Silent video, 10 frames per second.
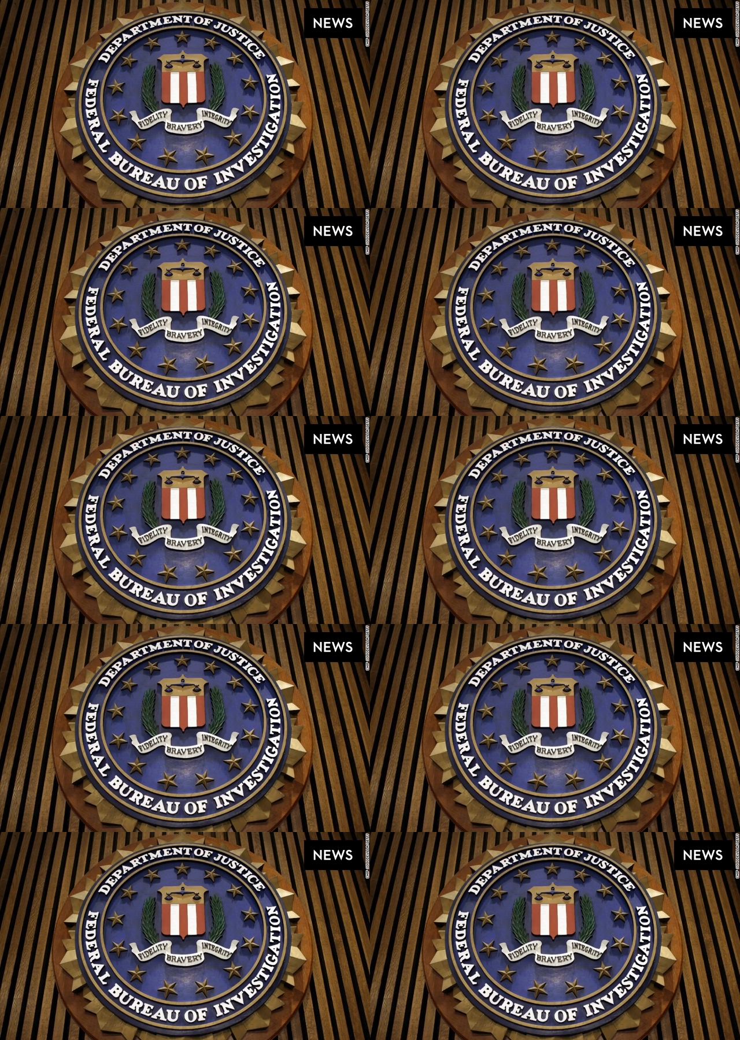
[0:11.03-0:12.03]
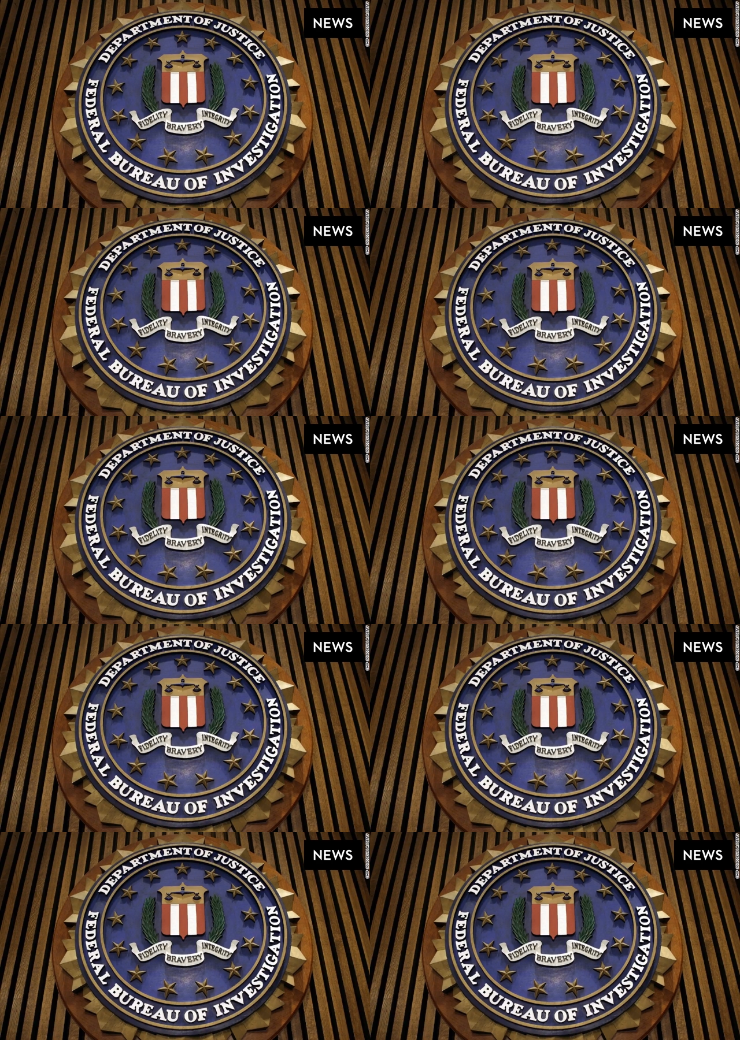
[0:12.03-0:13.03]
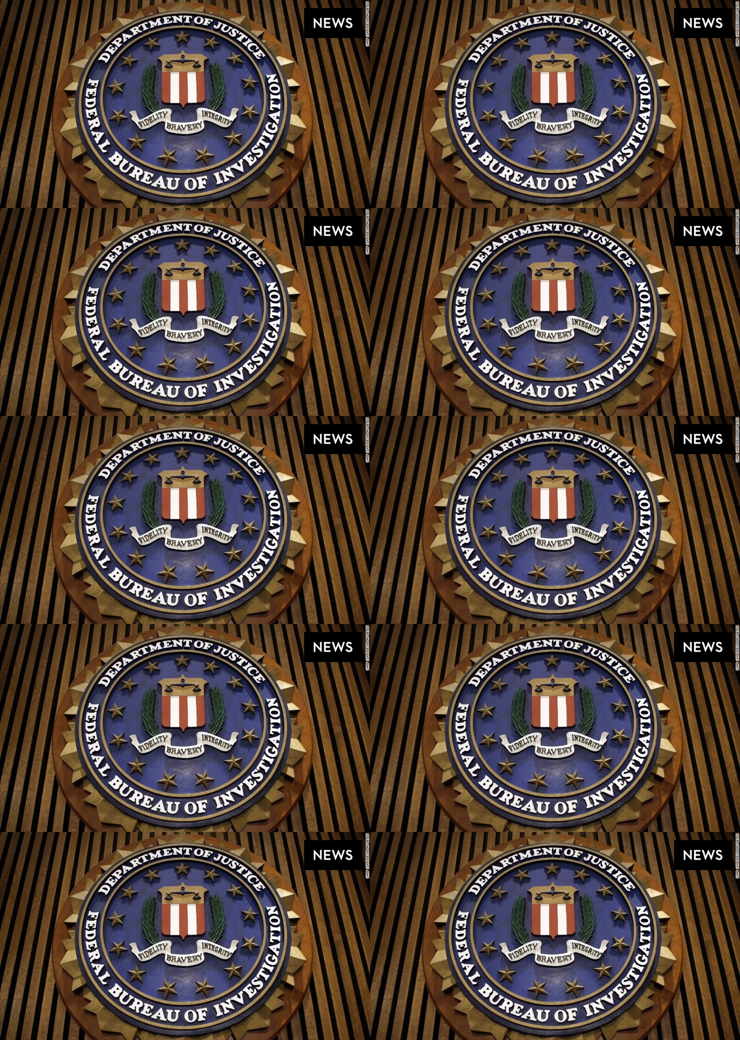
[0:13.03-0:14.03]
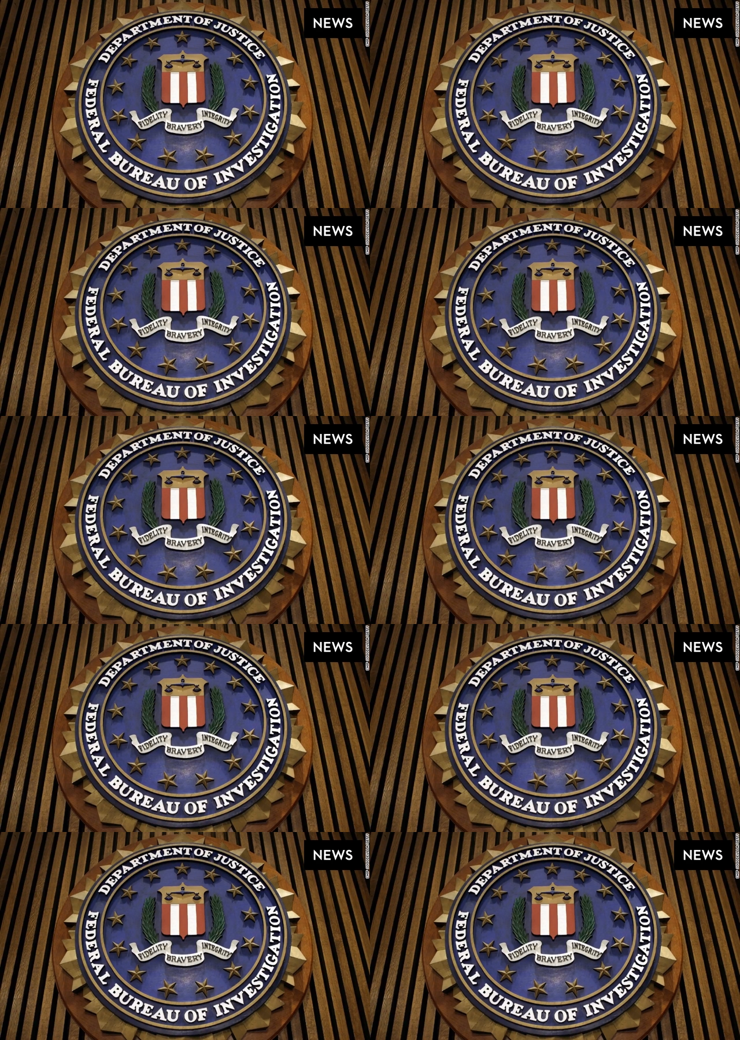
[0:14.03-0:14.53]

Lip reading: No face is visible, so there are no lips to read.